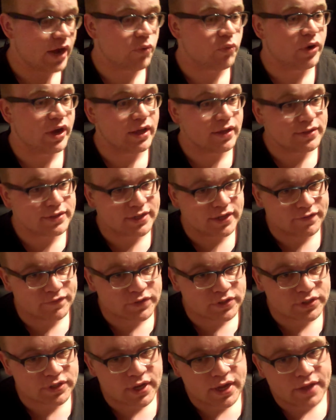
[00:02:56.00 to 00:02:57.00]
I got
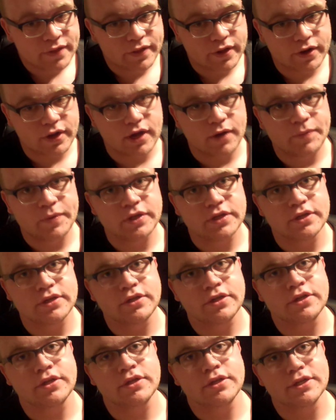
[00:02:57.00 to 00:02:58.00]
relatives that are coming
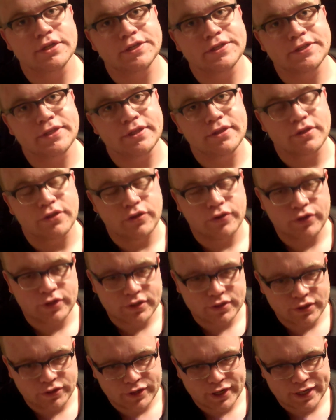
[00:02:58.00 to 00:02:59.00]
in, in, this
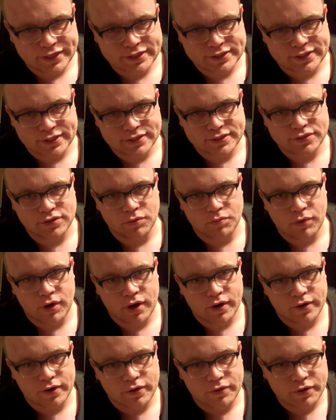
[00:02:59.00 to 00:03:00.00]
in the United States
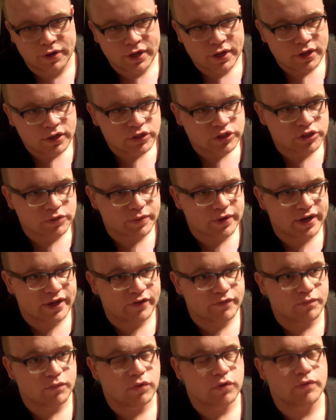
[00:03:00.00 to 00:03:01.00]
tomorrow, so I'm gonna
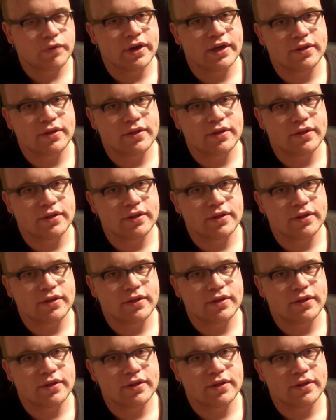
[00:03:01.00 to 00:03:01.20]
have more